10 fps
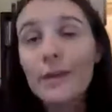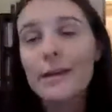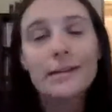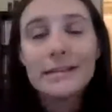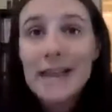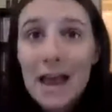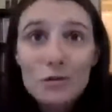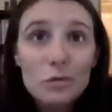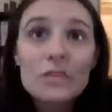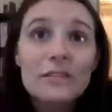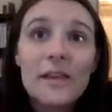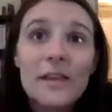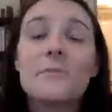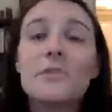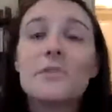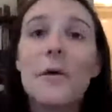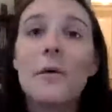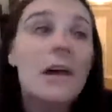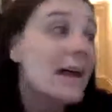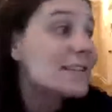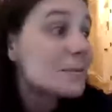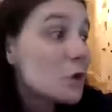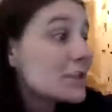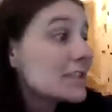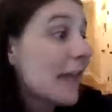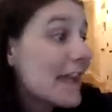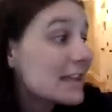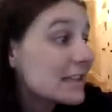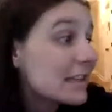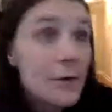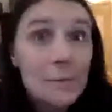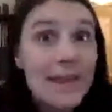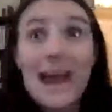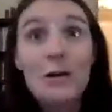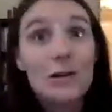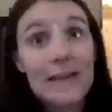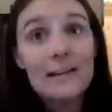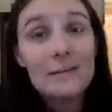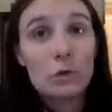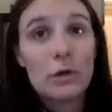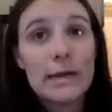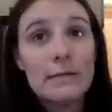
That is natural to them. So, and some dogs like to lay on a bed outside of the crate.